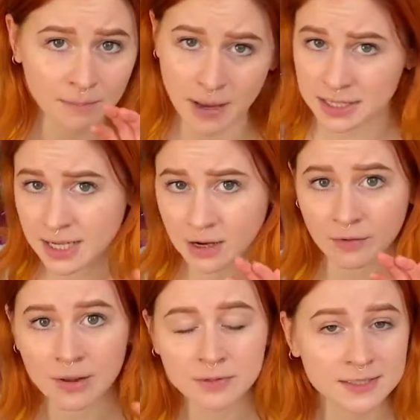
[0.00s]
may take
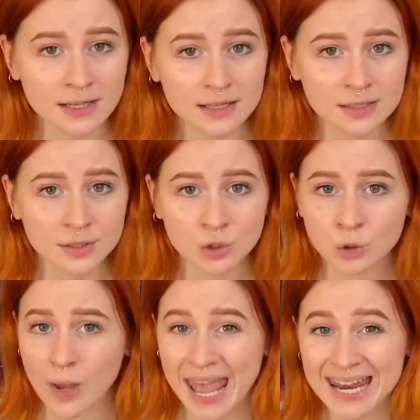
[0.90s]
around 6
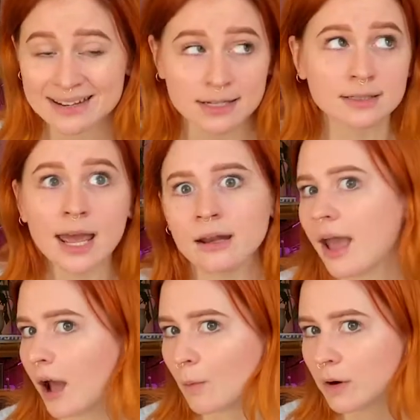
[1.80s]
to 8 to 10
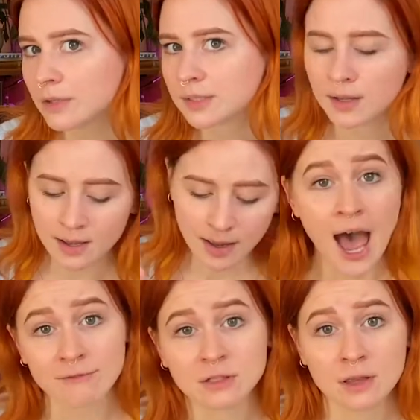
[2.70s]
hours.
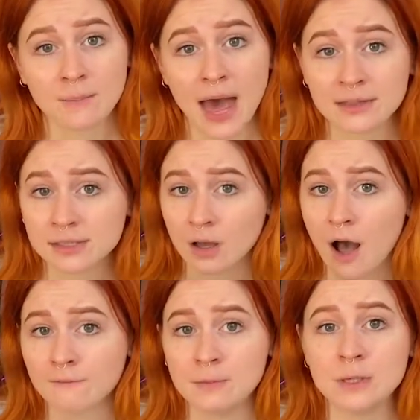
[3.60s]
After the baths, the
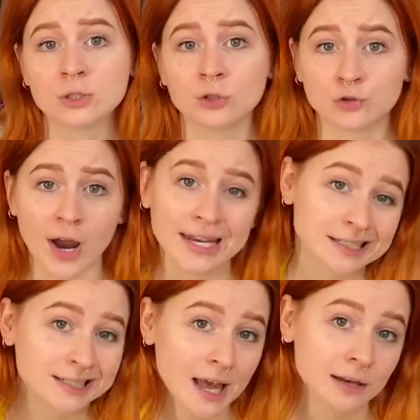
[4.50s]
coffee beans are dried
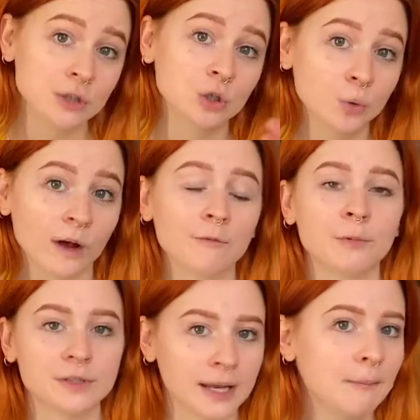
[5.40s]
to 10 to
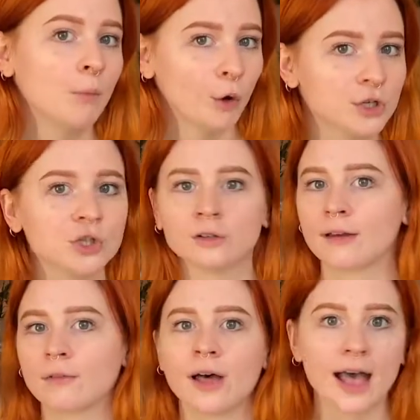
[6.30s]
12% moisture
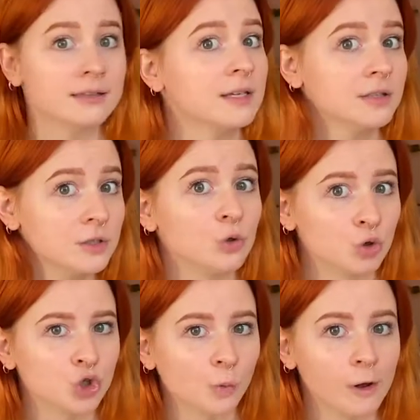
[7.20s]
level, as is
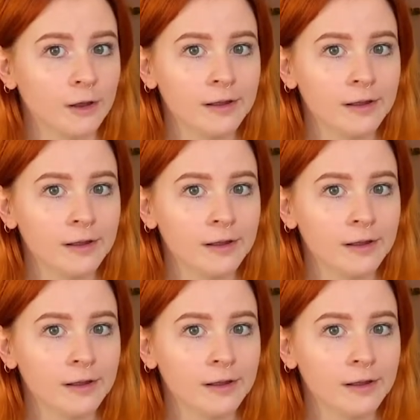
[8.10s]
usual,